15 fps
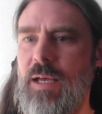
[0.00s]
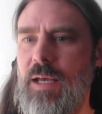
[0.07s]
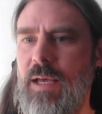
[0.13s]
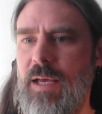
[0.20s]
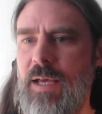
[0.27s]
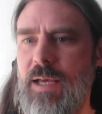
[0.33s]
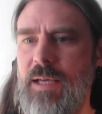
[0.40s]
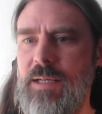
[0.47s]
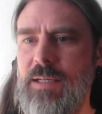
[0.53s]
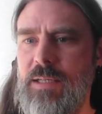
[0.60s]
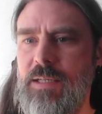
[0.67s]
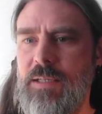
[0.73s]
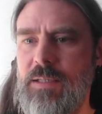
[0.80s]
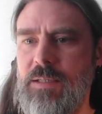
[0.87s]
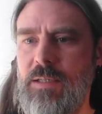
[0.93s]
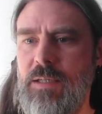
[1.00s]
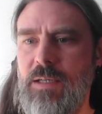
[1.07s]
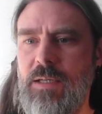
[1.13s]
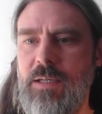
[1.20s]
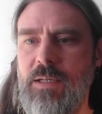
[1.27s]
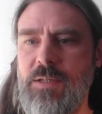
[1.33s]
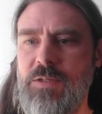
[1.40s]
adding
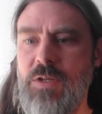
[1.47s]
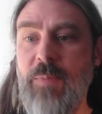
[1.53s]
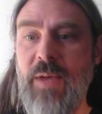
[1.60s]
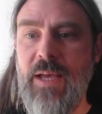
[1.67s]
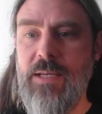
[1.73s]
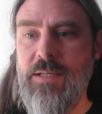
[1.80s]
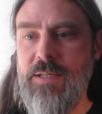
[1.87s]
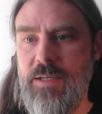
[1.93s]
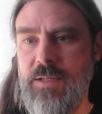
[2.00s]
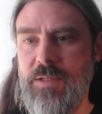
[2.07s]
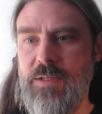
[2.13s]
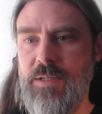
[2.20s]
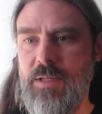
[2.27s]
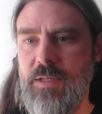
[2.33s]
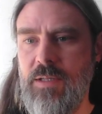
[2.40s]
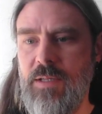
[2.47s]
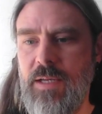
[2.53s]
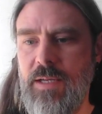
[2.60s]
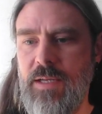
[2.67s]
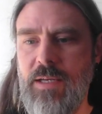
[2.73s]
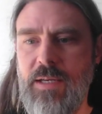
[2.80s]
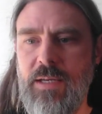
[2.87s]
some assets,
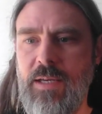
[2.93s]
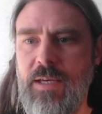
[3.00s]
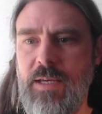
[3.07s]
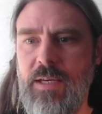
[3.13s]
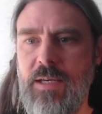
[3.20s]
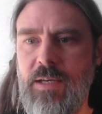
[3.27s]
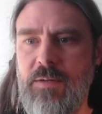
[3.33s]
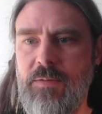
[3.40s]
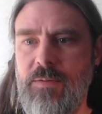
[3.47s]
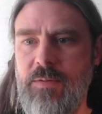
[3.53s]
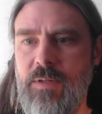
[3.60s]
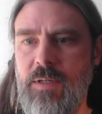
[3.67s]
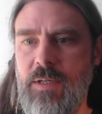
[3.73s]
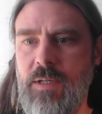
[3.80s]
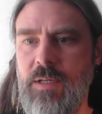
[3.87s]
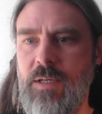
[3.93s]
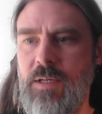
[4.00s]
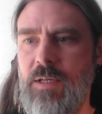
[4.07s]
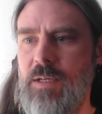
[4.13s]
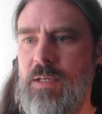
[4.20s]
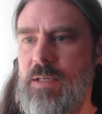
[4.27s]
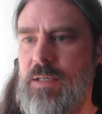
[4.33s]
like I have,
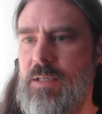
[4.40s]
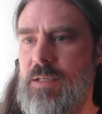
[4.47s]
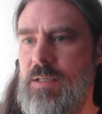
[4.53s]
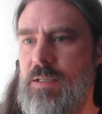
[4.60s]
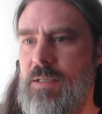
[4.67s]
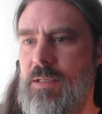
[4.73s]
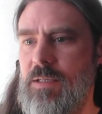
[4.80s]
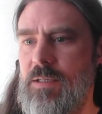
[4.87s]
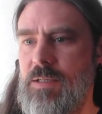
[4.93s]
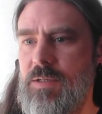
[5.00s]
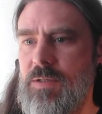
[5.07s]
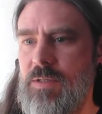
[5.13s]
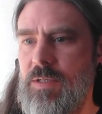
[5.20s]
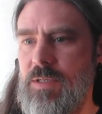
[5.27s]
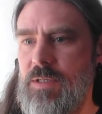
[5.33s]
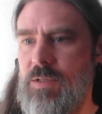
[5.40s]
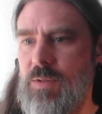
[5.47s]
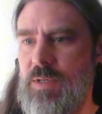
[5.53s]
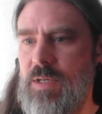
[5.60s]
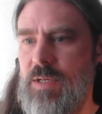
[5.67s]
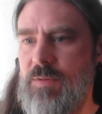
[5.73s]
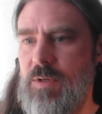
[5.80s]
let's see, do
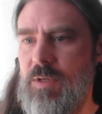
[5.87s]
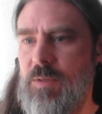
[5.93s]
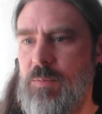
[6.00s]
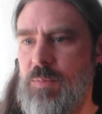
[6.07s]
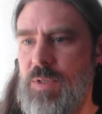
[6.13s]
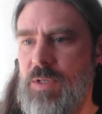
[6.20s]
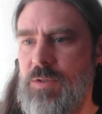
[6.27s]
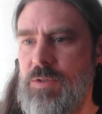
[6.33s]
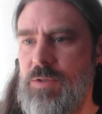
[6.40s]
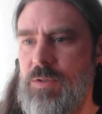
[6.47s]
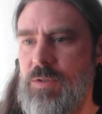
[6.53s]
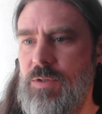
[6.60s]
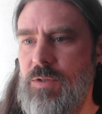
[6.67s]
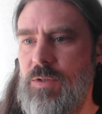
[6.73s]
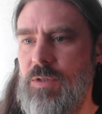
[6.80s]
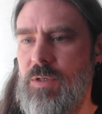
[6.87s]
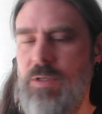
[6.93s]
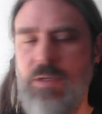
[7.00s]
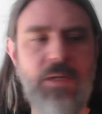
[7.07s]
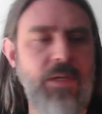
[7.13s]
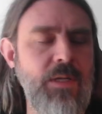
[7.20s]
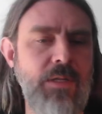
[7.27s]
I have a picture?
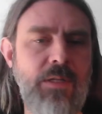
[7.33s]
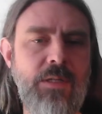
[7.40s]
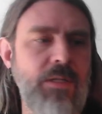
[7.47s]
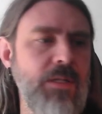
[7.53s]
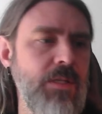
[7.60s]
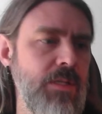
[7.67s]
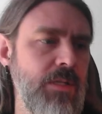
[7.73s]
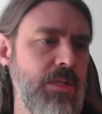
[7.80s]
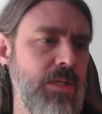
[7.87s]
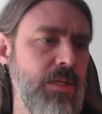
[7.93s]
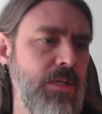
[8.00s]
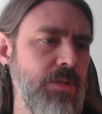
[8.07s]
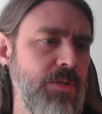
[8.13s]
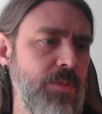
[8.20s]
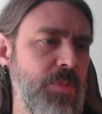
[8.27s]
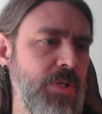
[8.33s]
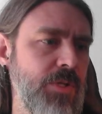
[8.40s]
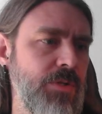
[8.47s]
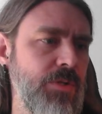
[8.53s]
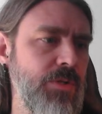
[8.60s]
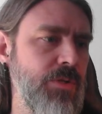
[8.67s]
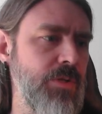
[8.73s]
Yeah, here's a
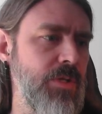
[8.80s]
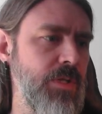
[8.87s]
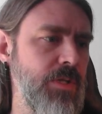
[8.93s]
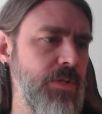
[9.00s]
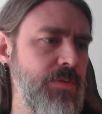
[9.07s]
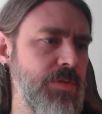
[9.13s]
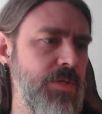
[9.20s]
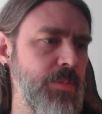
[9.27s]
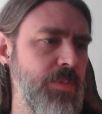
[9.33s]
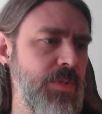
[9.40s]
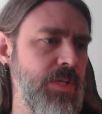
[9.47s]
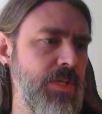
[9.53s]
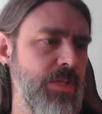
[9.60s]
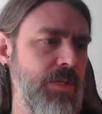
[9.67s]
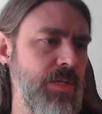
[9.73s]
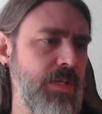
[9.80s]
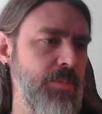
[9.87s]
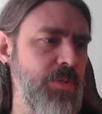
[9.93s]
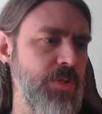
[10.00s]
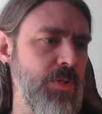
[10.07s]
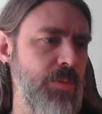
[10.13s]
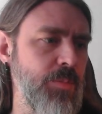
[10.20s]
picture of something that I'm
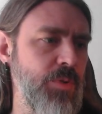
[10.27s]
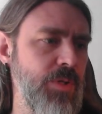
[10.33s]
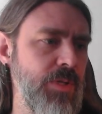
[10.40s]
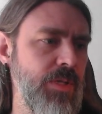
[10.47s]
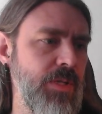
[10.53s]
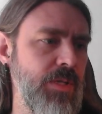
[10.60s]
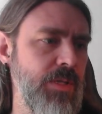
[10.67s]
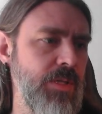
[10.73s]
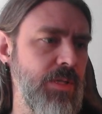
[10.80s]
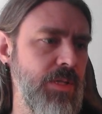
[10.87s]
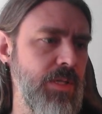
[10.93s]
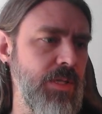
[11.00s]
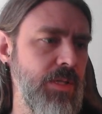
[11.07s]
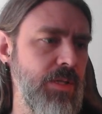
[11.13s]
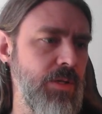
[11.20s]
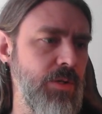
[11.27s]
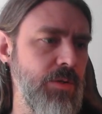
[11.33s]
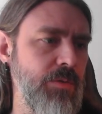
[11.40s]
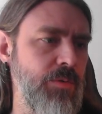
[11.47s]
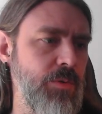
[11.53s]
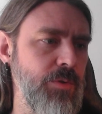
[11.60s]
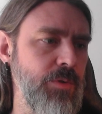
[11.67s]
just going to put in the
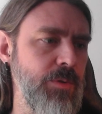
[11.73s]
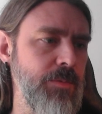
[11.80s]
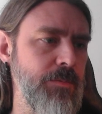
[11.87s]
art folder.